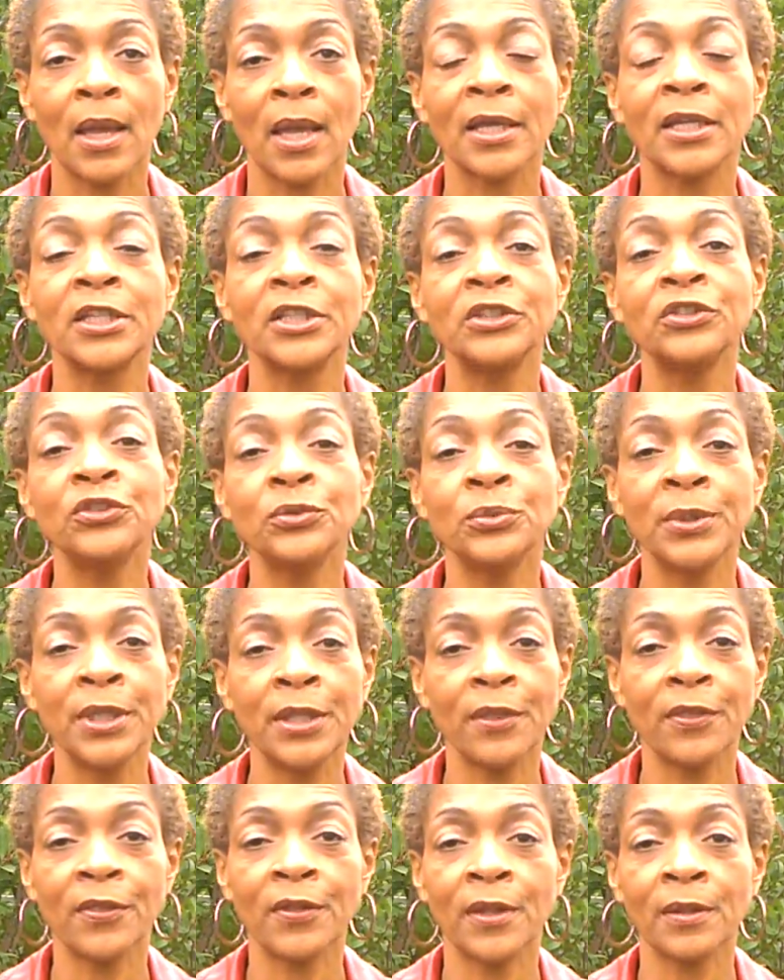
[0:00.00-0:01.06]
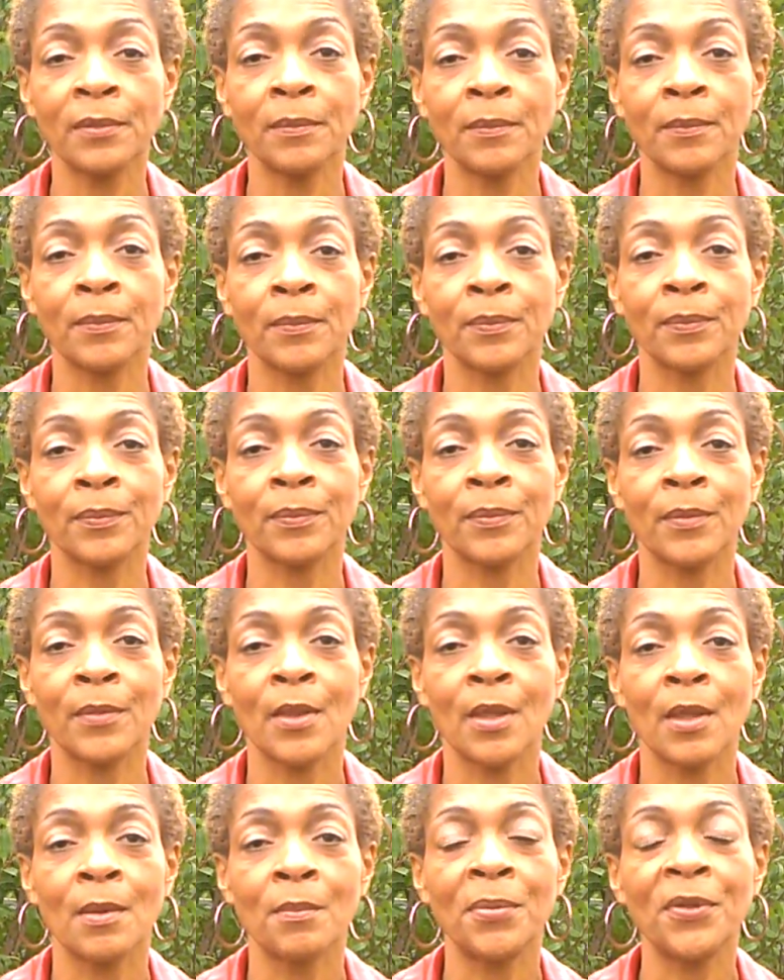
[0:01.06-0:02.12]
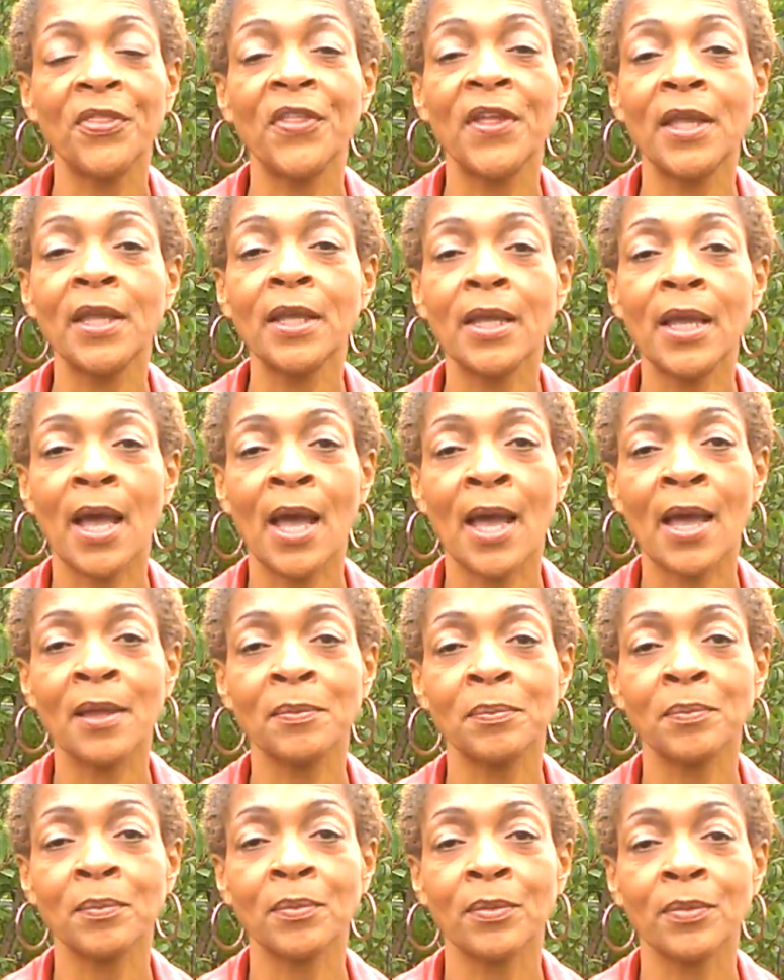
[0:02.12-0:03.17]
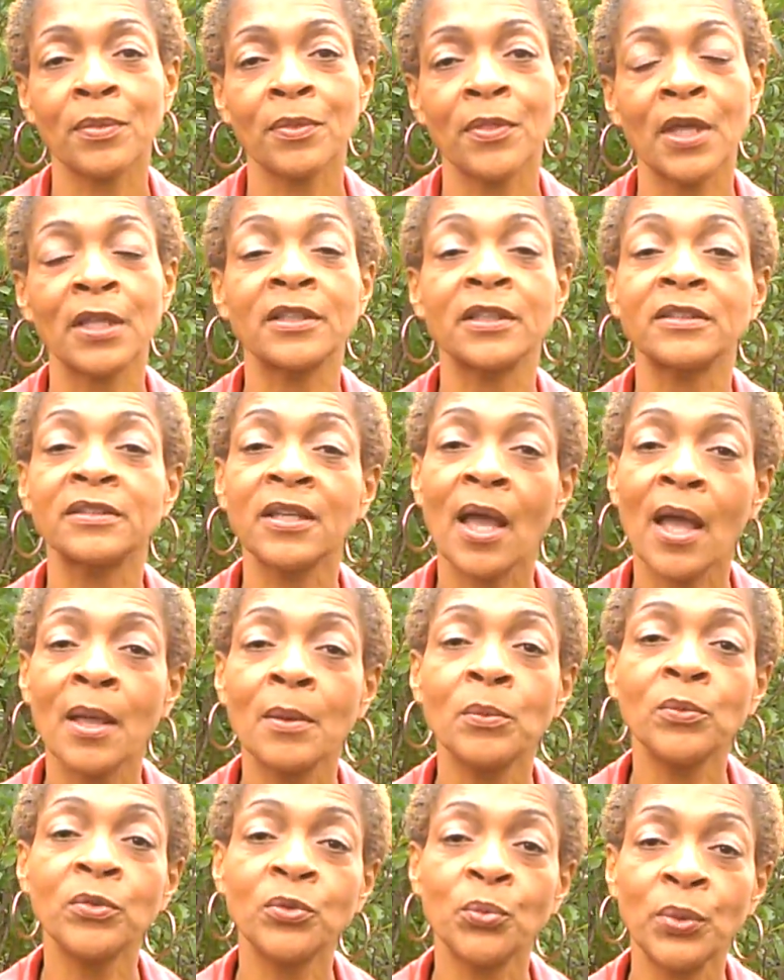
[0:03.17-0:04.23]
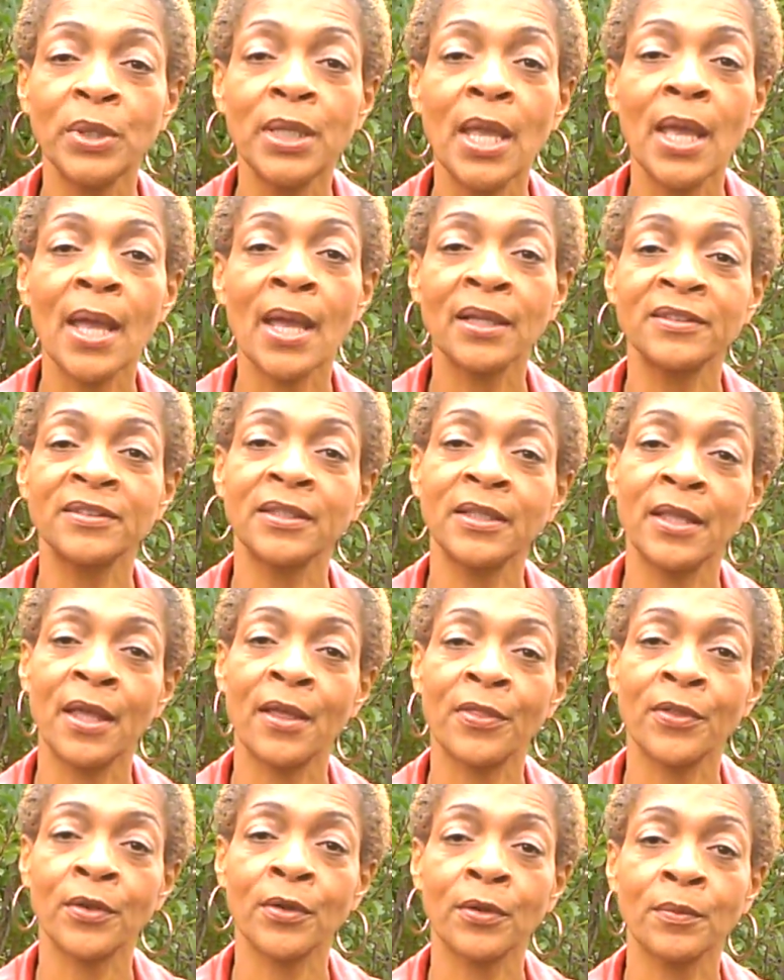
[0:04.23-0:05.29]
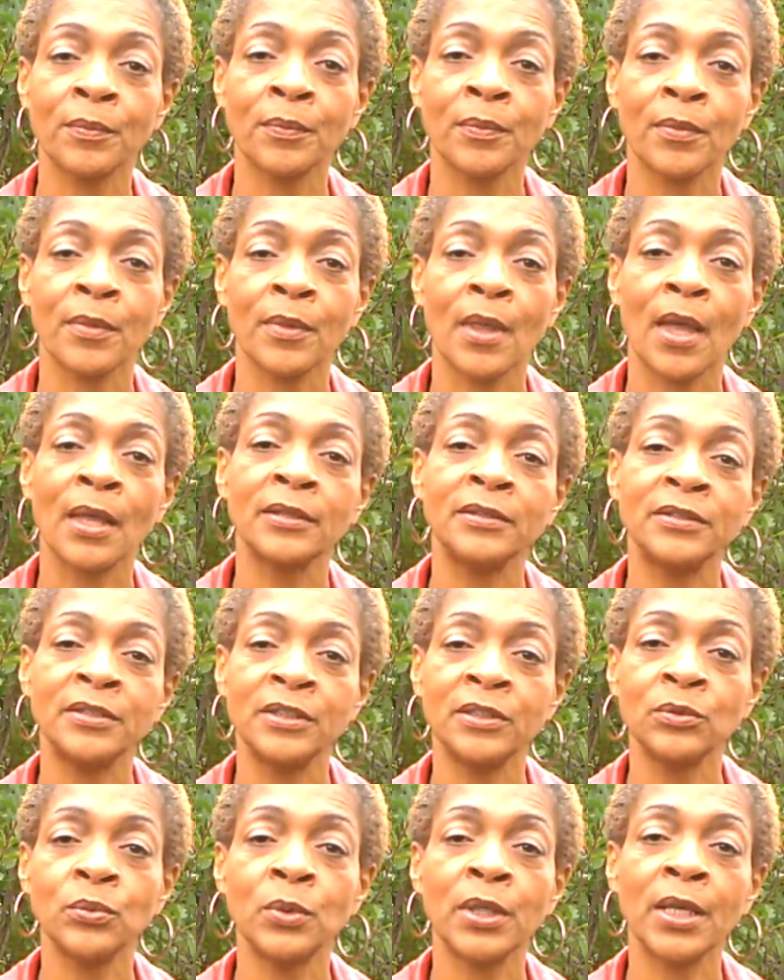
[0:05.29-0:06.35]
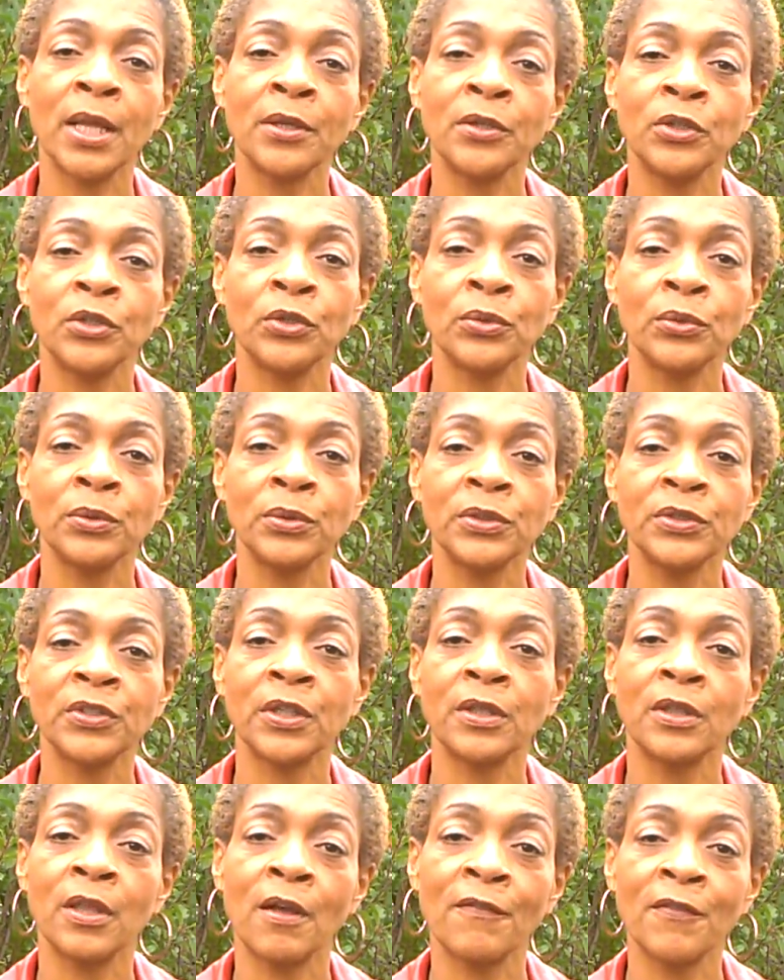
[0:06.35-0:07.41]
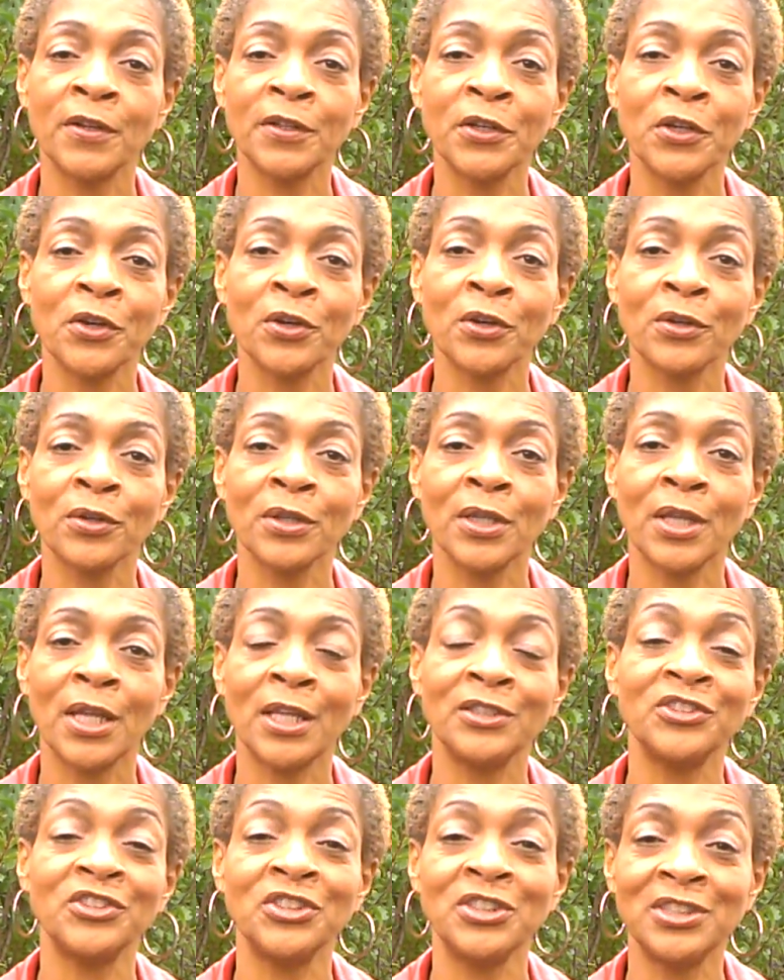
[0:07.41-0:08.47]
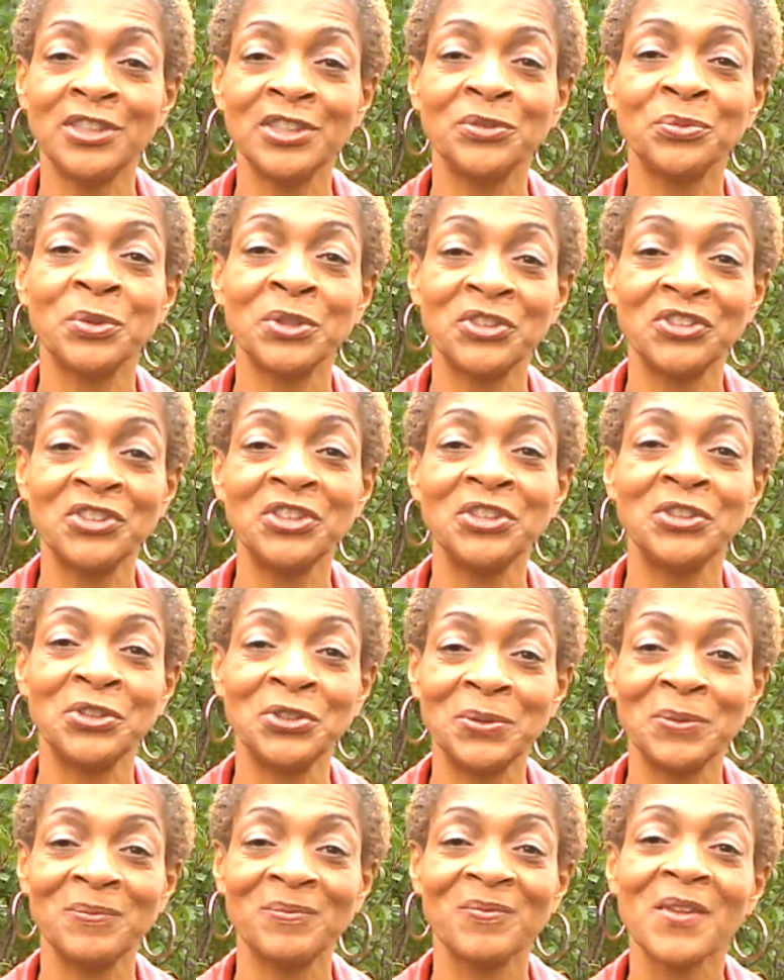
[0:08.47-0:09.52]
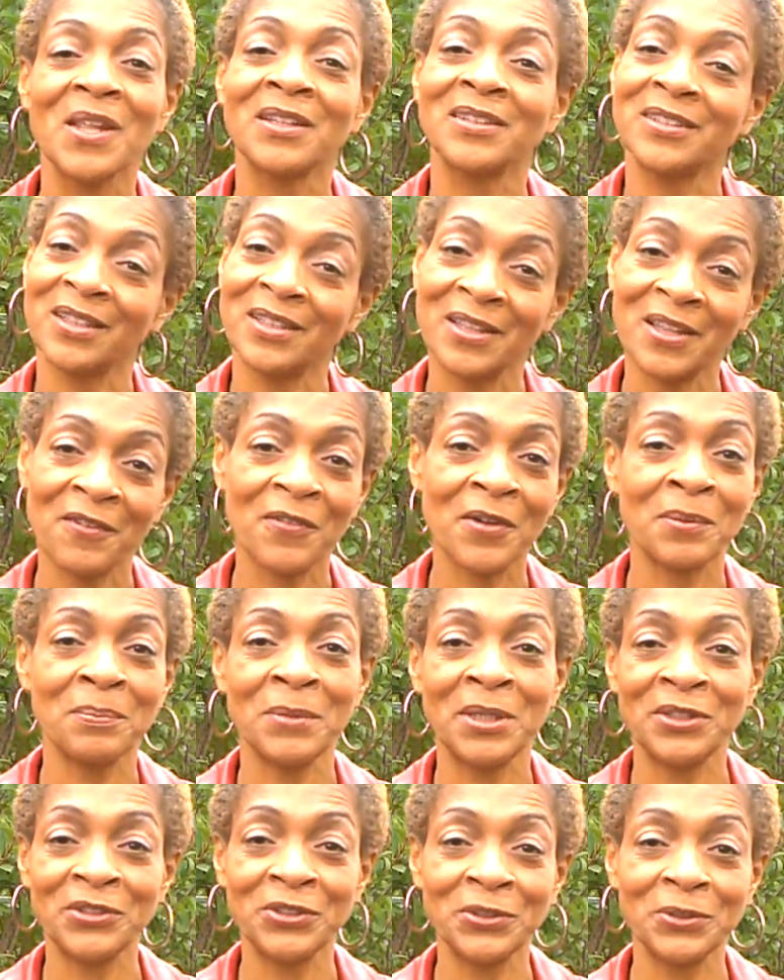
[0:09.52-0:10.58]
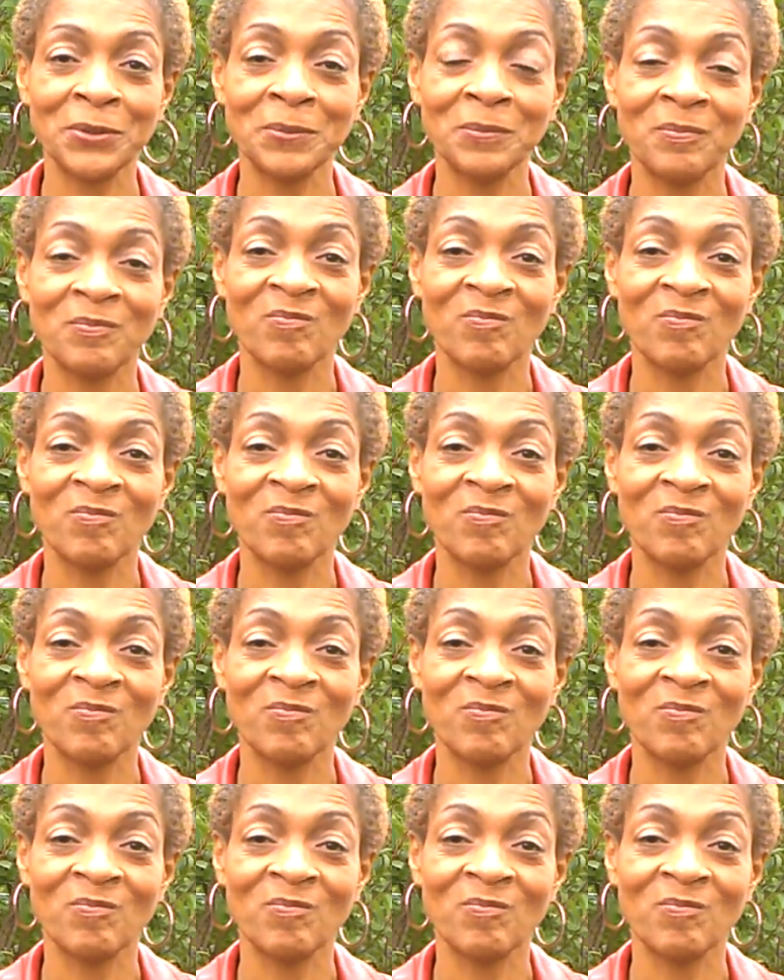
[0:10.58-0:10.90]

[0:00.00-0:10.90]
I couldn't do anything. But thank God that the times we had together, I did what I knew to love on her, and she did what she knew to love on me too.